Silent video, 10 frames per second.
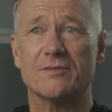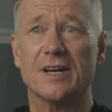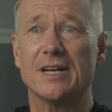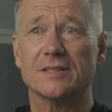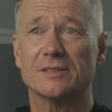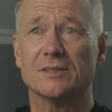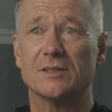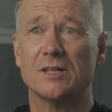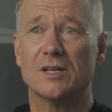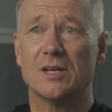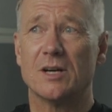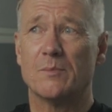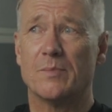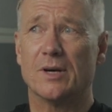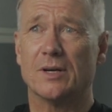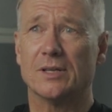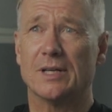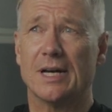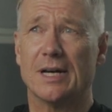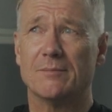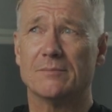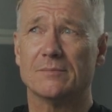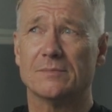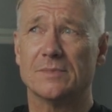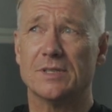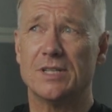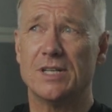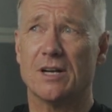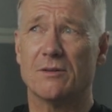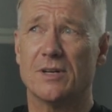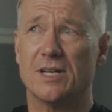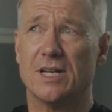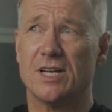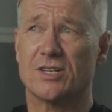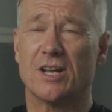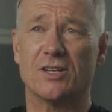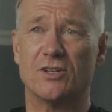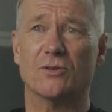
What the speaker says: of it. But, you know, it's like